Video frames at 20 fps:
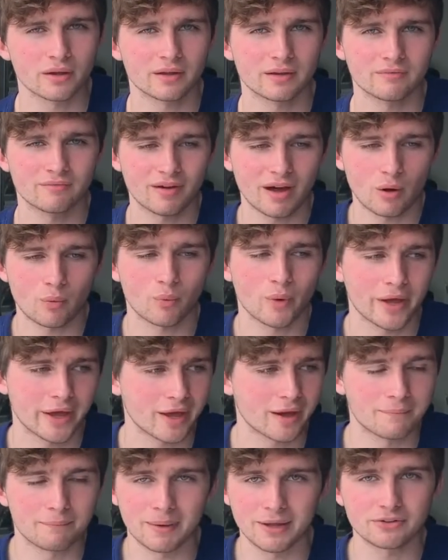In that way
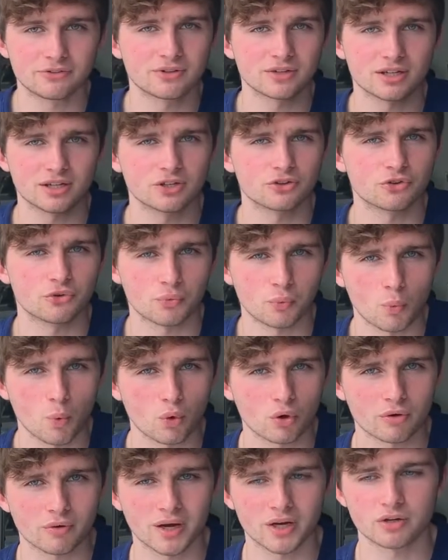I basically just
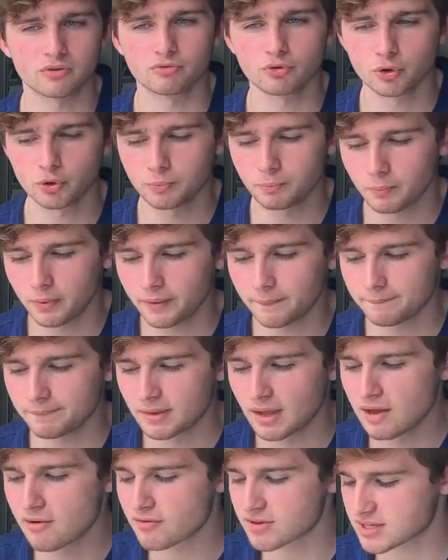walk around the room. But
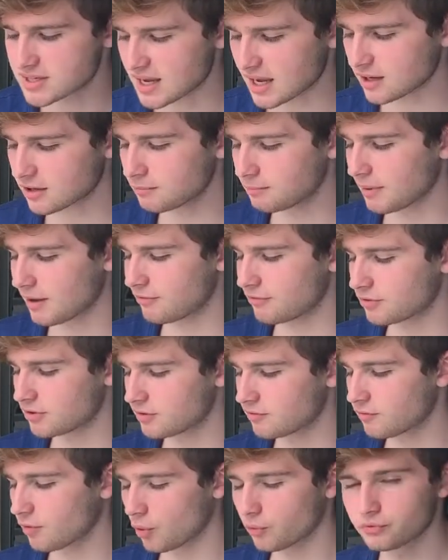the second method
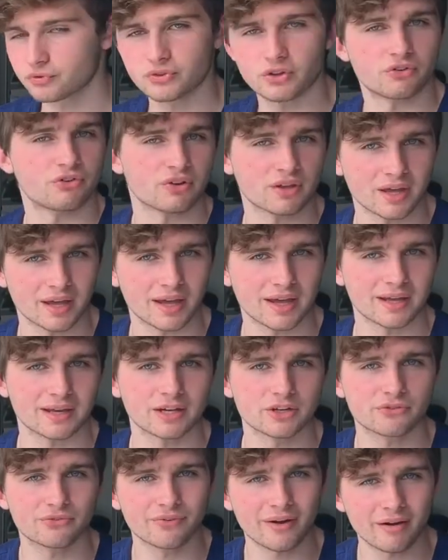involves sitting here, and
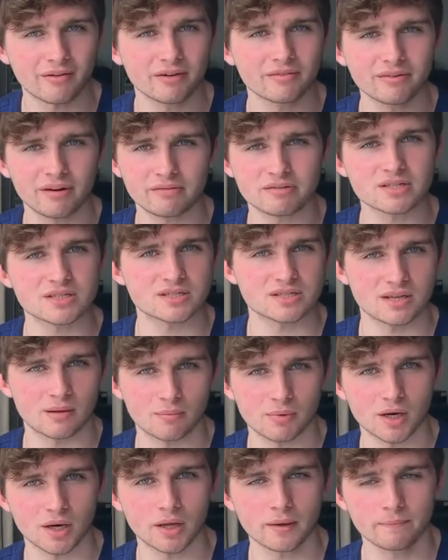it's very, very
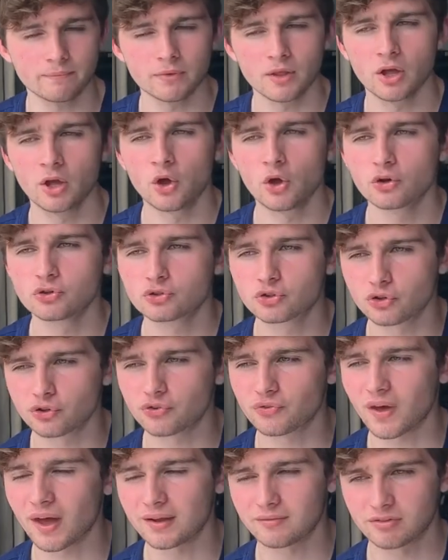similar, Just
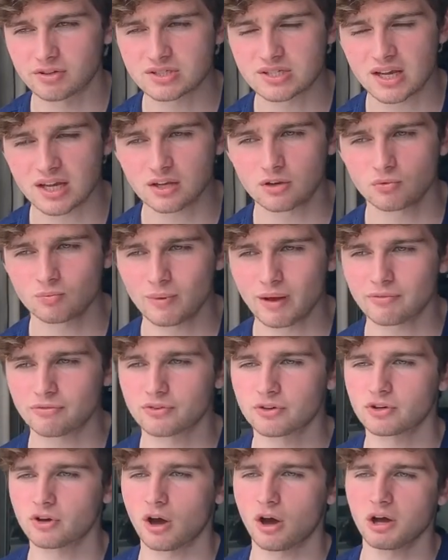that in the second
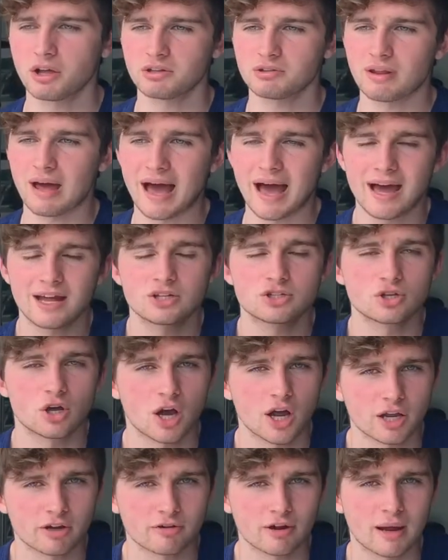method, I add
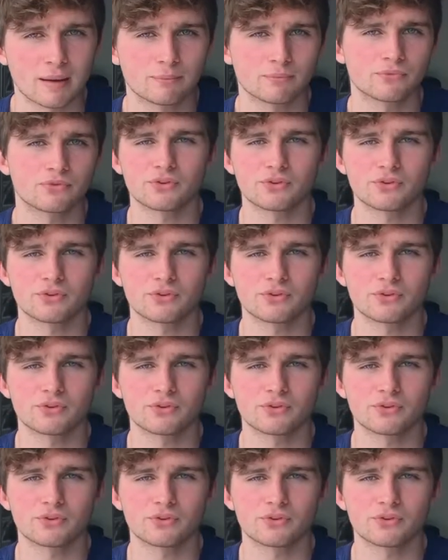diagrams.